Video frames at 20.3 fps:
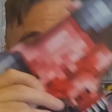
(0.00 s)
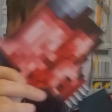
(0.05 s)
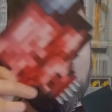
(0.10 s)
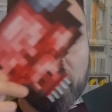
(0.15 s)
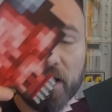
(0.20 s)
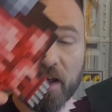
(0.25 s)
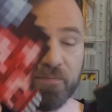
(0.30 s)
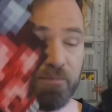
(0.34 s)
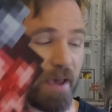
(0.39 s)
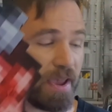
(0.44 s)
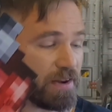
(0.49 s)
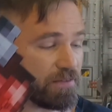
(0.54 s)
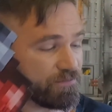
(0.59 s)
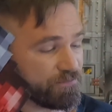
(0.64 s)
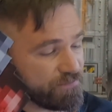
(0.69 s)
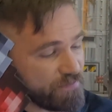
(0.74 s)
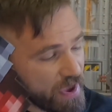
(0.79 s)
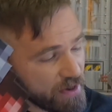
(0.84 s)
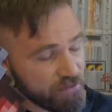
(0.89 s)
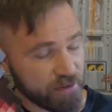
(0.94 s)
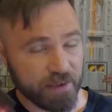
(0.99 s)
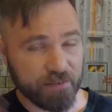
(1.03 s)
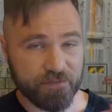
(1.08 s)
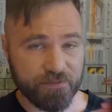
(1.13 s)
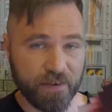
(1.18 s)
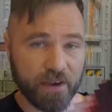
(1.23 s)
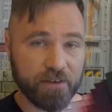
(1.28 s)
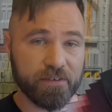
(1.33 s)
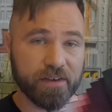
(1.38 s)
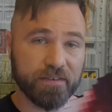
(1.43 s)
But I've made very,
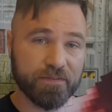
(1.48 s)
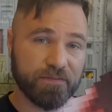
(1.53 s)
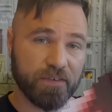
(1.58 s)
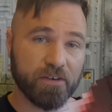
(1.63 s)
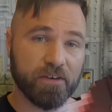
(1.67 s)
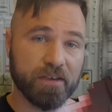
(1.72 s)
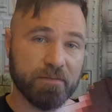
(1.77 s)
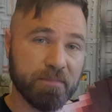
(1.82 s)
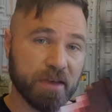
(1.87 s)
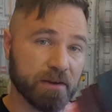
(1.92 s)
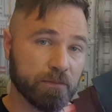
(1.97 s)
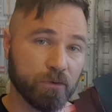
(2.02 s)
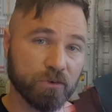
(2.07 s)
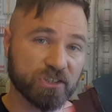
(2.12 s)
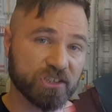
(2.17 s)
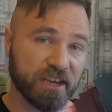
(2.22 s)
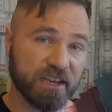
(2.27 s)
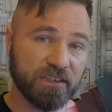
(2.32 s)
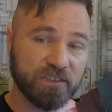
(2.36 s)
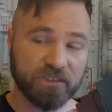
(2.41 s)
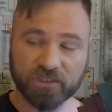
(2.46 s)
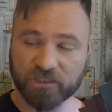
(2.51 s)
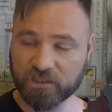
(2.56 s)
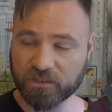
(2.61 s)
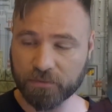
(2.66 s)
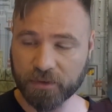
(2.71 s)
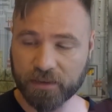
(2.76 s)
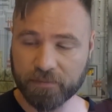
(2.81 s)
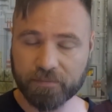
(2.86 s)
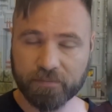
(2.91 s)
very, very minimal changes
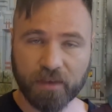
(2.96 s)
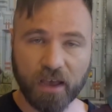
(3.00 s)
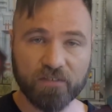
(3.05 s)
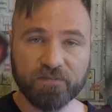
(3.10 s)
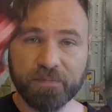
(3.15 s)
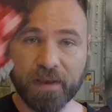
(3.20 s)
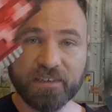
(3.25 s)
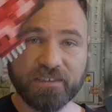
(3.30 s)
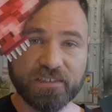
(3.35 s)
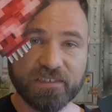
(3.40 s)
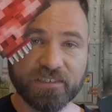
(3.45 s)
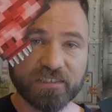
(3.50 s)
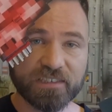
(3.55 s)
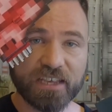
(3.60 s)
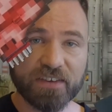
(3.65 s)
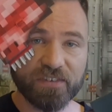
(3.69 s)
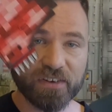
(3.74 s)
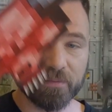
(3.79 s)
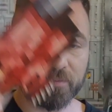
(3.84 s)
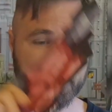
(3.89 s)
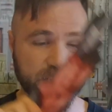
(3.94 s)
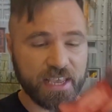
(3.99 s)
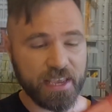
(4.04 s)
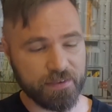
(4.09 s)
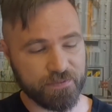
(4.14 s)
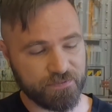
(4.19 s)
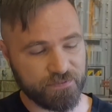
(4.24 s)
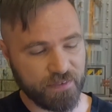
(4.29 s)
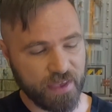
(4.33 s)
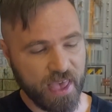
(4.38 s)
to it. I've basically just given him
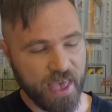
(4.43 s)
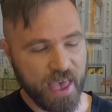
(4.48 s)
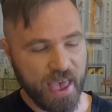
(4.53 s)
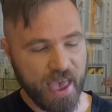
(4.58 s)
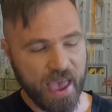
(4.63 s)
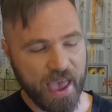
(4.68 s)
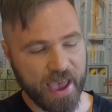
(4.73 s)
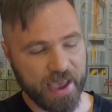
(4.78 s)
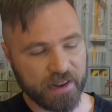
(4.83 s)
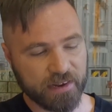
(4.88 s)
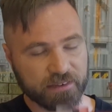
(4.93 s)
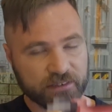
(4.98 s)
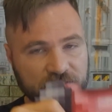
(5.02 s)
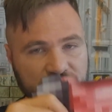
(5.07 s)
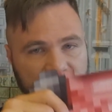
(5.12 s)
teeth and